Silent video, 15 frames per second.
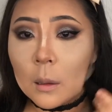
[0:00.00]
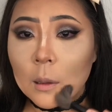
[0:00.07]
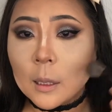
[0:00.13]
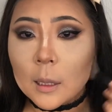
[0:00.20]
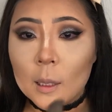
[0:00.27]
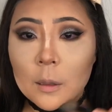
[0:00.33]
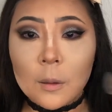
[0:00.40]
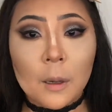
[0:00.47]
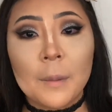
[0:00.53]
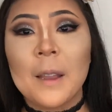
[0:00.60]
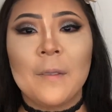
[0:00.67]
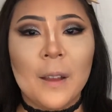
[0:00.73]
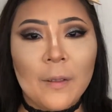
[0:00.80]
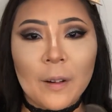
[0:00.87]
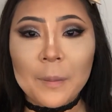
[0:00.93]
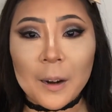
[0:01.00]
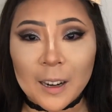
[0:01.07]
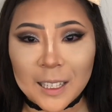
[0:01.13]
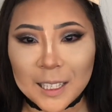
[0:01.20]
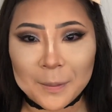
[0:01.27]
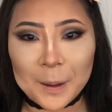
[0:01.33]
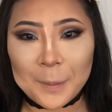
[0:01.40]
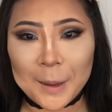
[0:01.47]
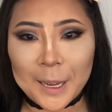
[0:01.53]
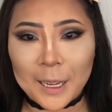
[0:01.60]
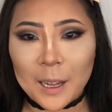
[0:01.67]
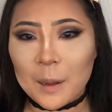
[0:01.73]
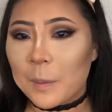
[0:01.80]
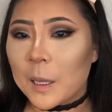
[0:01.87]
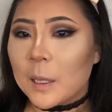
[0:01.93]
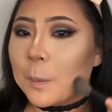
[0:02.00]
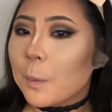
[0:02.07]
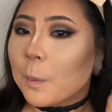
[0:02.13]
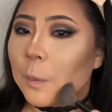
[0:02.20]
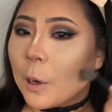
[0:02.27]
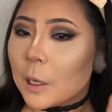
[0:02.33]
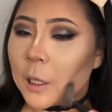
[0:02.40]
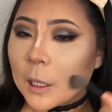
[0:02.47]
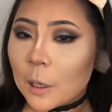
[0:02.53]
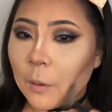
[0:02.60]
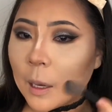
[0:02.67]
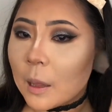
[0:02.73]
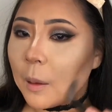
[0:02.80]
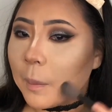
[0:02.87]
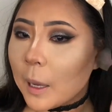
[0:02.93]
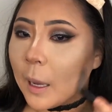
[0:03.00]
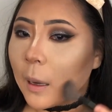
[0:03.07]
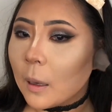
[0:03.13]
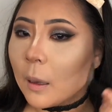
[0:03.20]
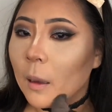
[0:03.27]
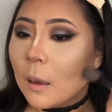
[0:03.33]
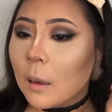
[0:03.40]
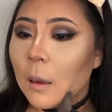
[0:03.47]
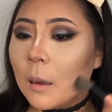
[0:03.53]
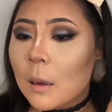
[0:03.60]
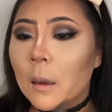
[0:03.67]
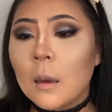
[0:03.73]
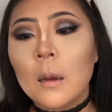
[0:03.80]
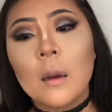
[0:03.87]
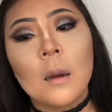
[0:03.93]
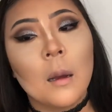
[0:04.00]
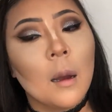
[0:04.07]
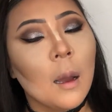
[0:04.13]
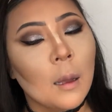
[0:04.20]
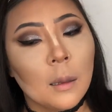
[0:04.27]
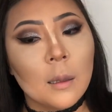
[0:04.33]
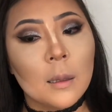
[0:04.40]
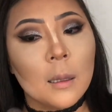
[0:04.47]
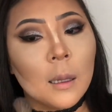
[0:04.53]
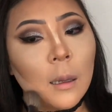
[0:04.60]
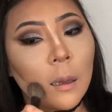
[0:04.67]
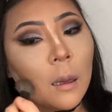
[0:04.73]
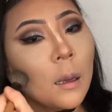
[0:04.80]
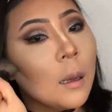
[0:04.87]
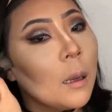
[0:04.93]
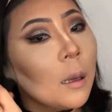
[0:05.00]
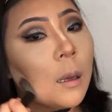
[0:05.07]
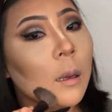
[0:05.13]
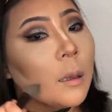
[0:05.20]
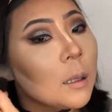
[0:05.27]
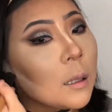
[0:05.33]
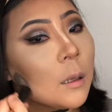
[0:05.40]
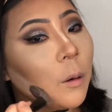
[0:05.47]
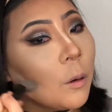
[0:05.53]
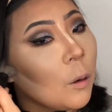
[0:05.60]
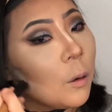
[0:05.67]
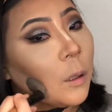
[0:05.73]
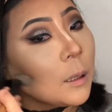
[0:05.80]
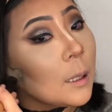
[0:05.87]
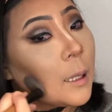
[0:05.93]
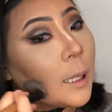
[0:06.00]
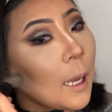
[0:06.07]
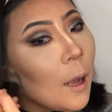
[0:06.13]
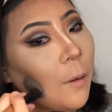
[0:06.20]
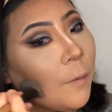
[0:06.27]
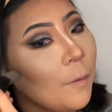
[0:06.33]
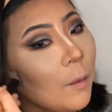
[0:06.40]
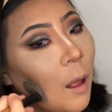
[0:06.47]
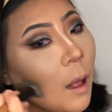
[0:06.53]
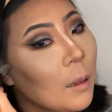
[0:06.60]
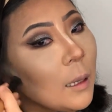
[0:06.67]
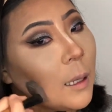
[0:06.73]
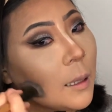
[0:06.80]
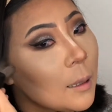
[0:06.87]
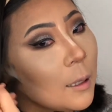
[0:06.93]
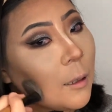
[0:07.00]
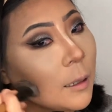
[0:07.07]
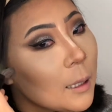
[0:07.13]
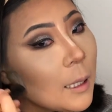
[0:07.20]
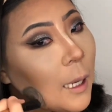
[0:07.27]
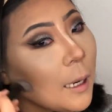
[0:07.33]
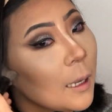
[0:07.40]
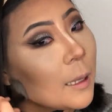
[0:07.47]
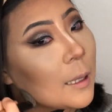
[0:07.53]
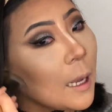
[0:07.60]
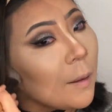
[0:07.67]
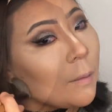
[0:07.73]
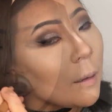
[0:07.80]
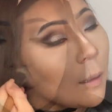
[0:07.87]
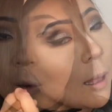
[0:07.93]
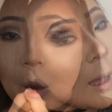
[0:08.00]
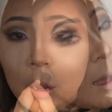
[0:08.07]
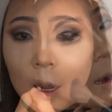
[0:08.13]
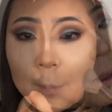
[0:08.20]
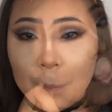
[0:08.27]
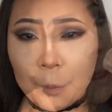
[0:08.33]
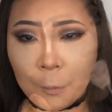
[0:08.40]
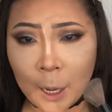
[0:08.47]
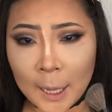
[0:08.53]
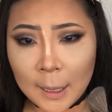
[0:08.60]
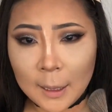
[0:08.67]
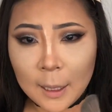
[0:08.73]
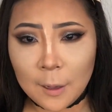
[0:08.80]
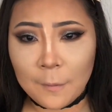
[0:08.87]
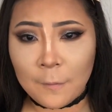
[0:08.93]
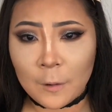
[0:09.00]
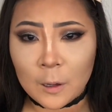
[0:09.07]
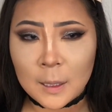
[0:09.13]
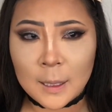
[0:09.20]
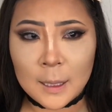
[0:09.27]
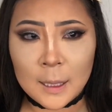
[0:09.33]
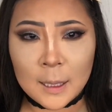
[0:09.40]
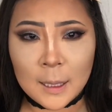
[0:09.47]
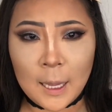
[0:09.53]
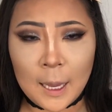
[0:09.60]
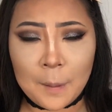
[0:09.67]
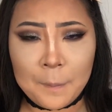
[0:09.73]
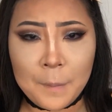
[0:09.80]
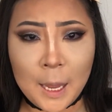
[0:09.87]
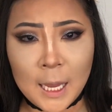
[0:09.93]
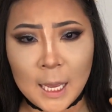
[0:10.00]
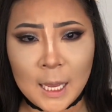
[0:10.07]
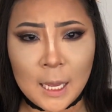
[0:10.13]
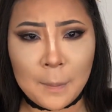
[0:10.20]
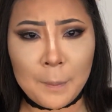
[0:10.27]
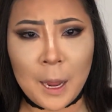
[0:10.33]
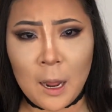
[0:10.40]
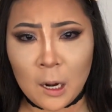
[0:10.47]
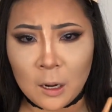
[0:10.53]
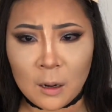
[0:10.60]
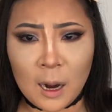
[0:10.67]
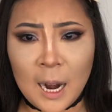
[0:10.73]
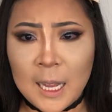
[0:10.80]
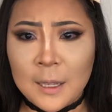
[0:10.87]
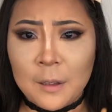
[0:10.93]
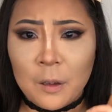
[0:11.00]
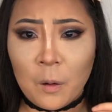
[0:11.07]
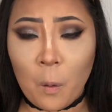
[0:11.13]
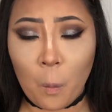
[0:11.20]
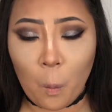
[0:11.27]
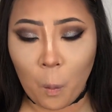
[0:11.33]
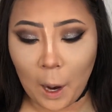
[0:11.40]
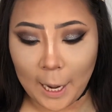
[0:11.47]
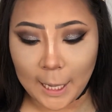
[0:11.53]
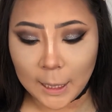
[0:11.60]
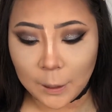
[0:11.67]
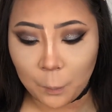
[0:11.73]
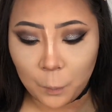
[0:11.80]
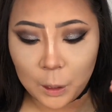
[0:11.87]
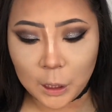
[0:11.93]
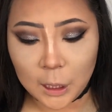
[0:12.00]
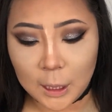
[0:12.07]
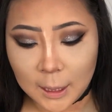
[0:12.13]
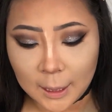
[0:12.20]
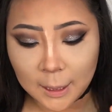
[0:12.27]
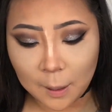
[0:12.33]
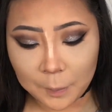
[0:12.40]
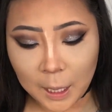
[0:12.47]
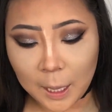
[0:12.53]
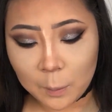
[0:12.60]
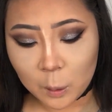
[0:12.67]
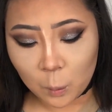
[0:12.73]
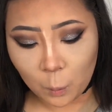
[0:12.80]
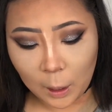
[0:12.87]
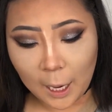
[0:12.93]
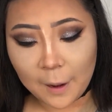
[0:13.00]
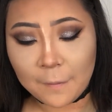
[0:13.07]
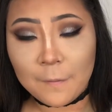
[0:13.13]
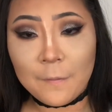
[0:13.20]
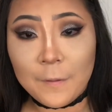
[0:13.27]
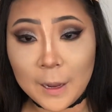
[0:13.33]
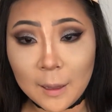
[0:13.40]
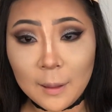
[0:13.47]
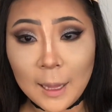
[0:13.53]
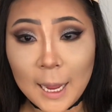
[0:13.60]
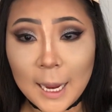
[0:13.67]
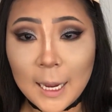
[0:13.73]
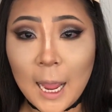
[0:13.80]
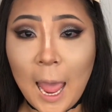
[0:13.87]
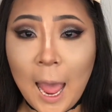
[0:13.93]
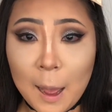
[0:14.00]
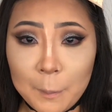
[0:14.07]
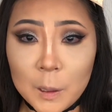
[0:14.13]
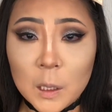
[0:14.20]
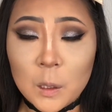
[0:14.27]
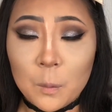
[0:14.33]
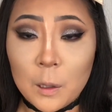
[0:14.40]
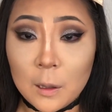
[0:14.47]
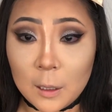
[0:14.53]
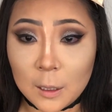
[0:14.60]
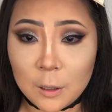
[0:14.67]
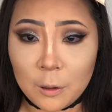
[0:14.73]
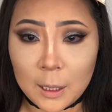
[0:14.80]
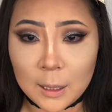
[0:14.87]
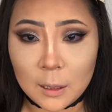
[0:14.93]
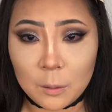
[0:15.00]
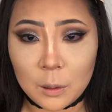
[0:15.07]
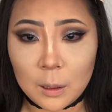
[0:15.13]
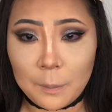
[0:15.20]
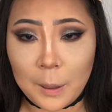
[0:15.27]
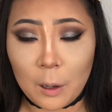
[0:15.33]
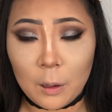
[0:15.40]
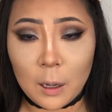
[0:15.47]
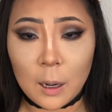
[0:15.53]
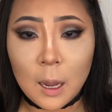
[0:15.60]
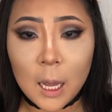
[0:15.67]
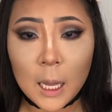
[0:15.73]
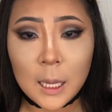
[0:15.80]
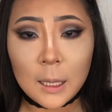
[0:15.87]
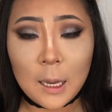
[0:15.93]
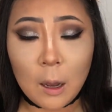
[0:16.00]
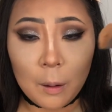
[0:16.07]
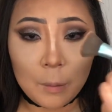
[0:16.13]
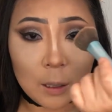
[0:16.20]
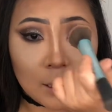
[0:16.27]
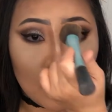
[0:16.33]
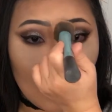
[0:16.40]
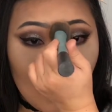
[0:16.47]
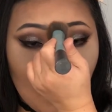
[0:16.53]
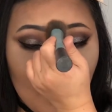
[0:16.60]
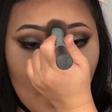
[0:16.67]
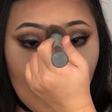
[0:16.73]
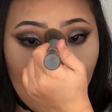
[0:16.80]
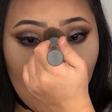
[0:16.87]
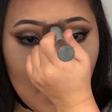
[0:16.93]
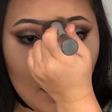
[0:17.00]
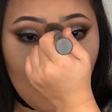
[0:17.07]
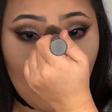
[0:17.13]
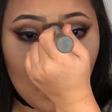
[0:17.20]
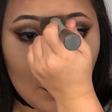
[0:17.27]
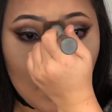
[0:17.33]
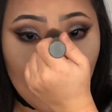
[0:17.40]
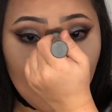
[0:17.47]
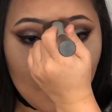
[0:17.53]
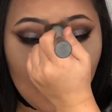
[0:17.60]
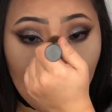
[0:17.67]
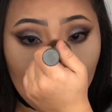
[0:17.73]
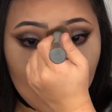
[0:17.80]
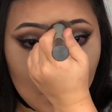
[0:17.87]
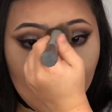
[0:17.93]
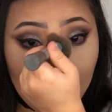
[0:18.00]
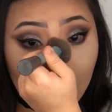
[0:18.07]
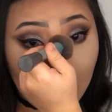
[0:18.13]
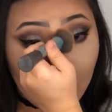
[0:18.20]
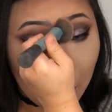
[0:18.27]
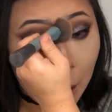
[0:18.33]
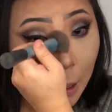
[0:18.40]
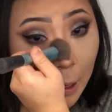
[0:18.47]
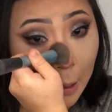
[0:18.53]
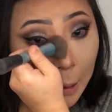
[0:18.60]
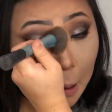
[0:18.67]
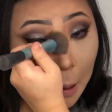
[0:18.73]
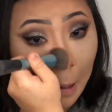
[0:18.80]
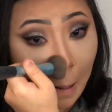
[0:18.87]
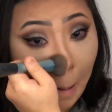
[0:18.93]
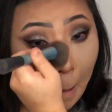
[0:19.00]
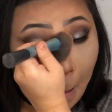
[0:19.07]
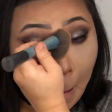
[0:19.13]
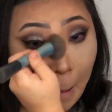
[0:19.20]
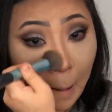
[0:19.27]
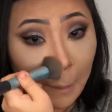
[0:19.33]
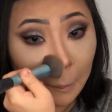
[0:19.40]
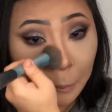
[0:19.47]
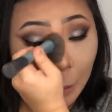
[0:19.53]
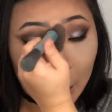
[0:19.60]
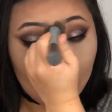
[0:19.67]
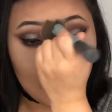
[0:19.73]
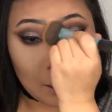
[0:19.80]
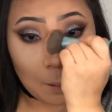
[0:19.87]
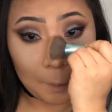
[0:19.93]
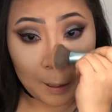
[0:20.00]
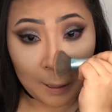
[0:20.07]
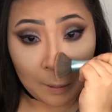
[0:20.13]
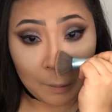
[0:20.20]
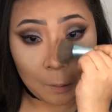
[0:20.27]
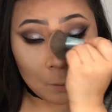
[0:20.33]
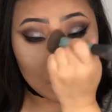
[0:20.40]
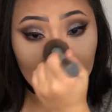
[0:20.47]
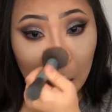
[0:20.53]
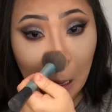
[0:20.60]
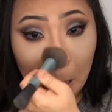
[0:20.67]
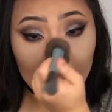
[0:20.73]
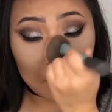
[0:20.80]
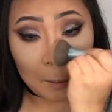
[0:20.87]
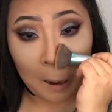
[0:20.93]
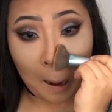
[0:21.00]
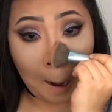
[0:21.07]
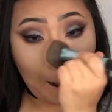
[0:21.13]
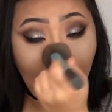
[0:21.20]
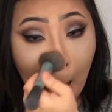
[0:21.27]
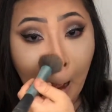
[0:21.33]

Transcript: This is one of my favorite parts of my makeup, is brushing away the bake. I just think it's so cool to see how flawless your skin is after that. It brightened it versus like making my under eyes look white, which is sometimes what I feel like happens with a translucent powder. Now I'm just going to go back in with this brush here and kind of blend out my nose contour.